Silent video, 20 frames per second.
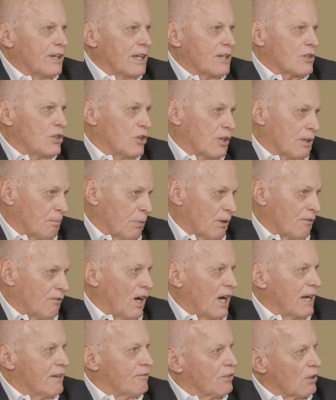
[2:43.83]
you can
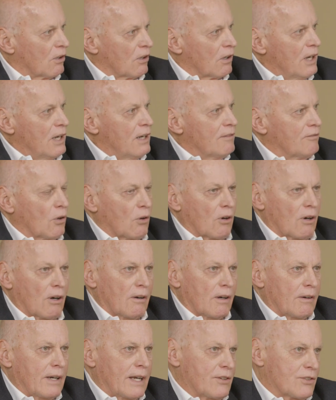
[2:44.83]
provide
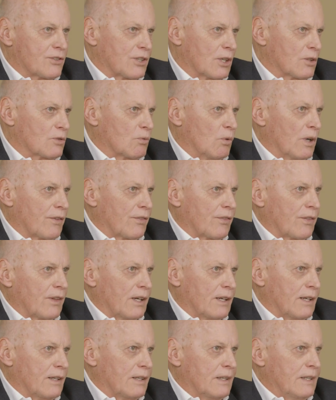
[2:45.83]
for instance, with
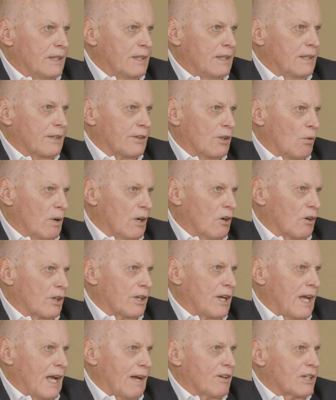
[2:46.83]
the will
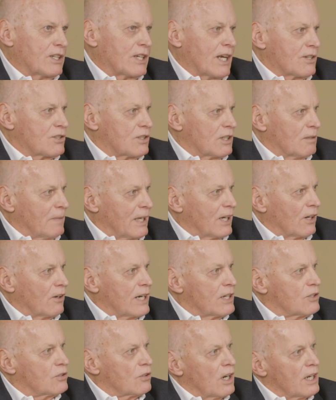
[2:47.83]
could have a
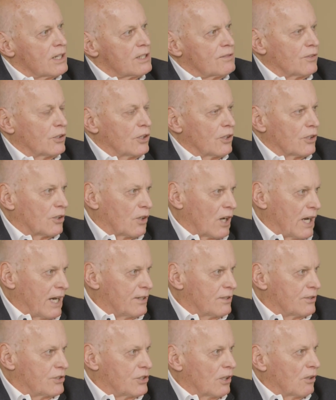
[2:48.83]
testamentary trust for your
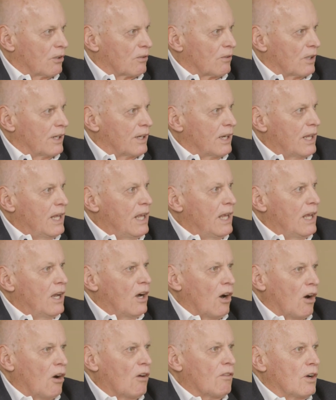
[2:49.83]
grandchildren.
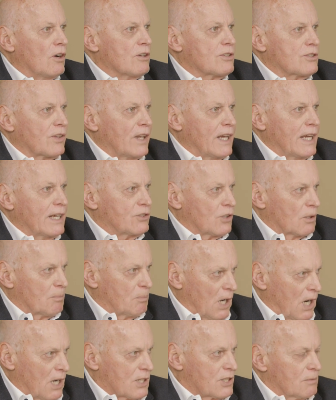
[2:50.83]
All those things are
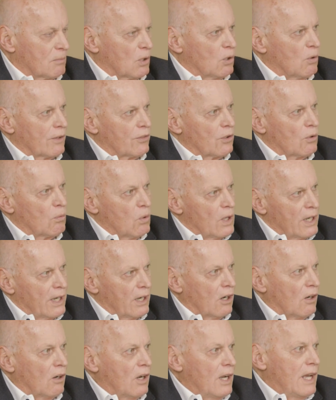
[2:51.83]
possible with a
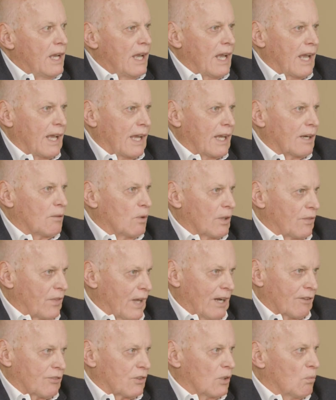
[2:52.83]
will, and
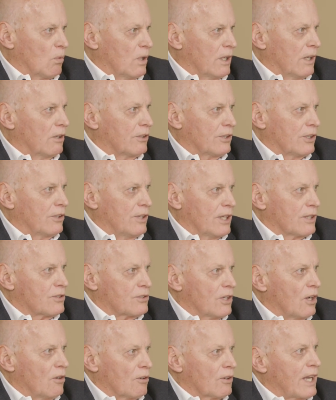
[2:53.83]
without the will, you
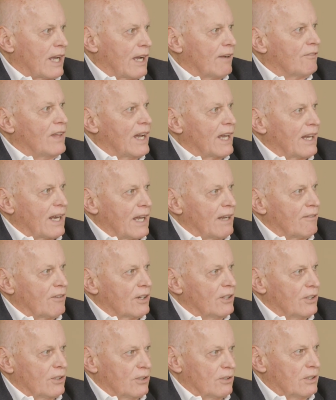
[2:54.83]
just don't have that
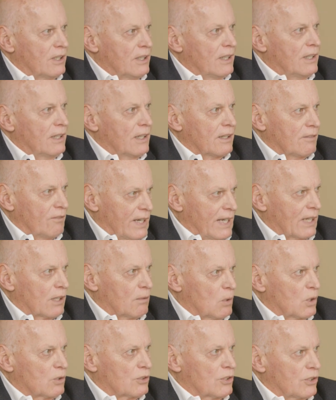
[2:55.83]
avenue
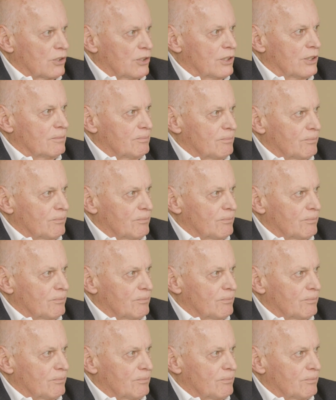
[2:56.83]
available to you.